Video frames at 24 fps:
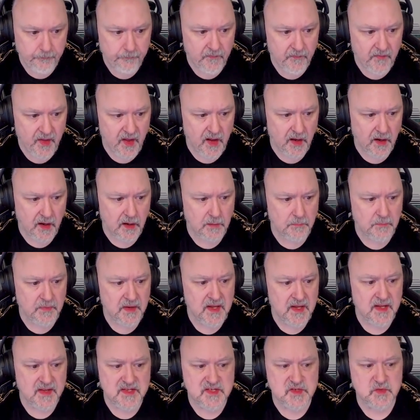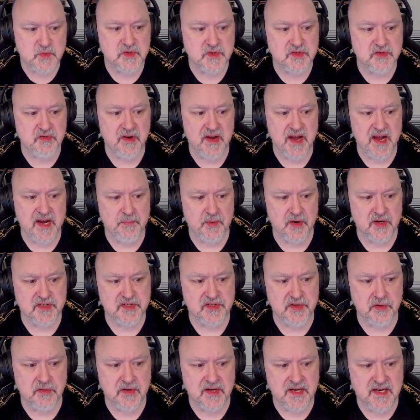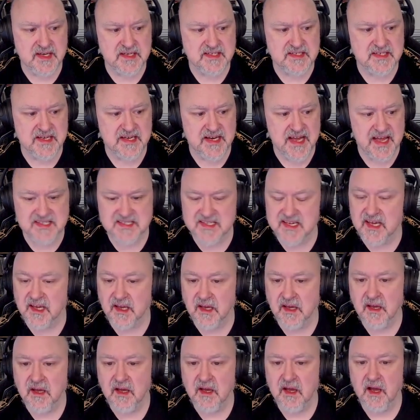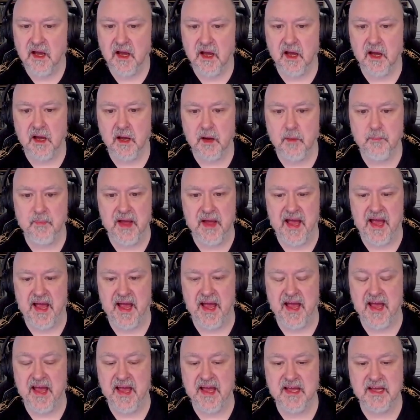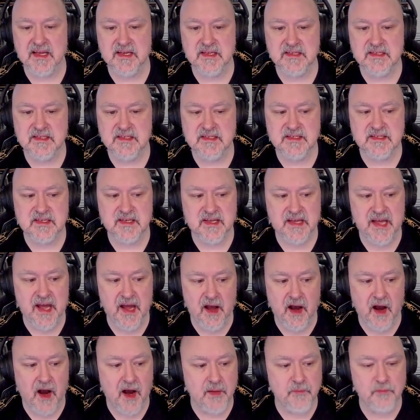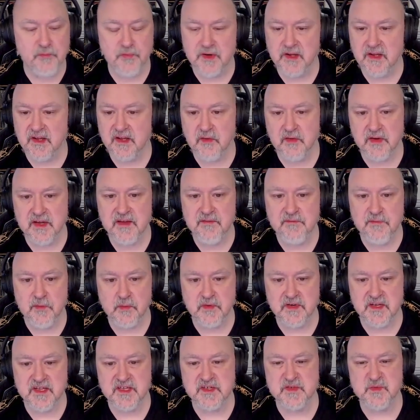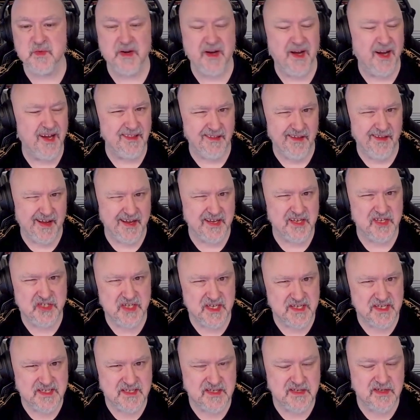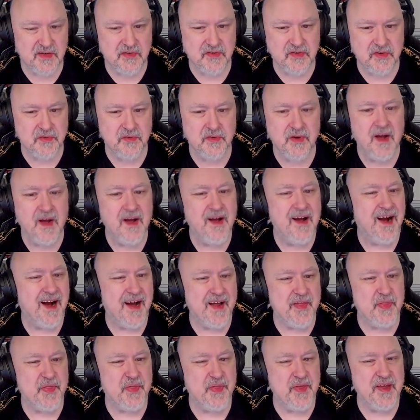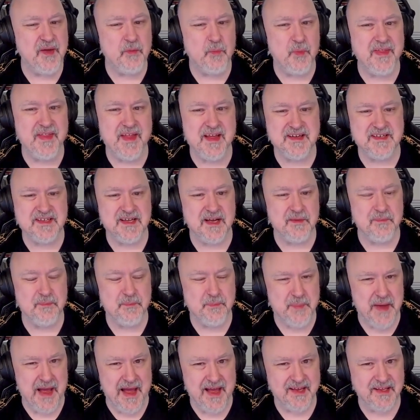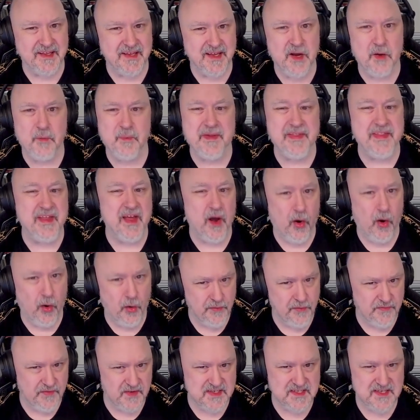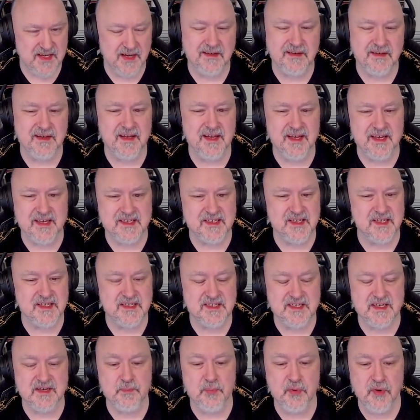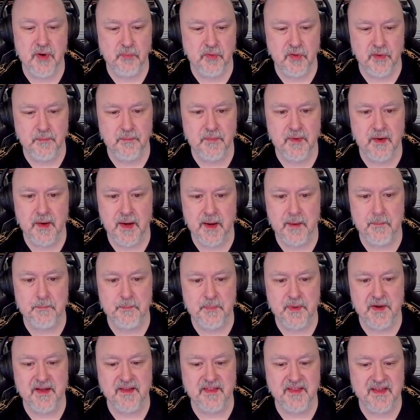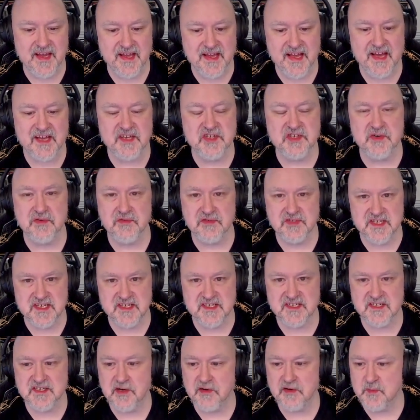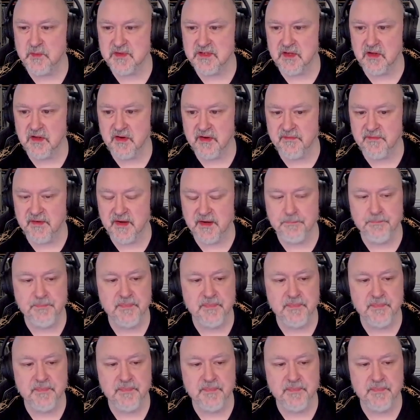This was created by Zoran Tanasic, and yeah, I'm really looking forward to this one. I like chess Sudoku. I think when they're done badly or when they're overdone, it's a problem, but the occasional chess Sudoku is a lot of fun.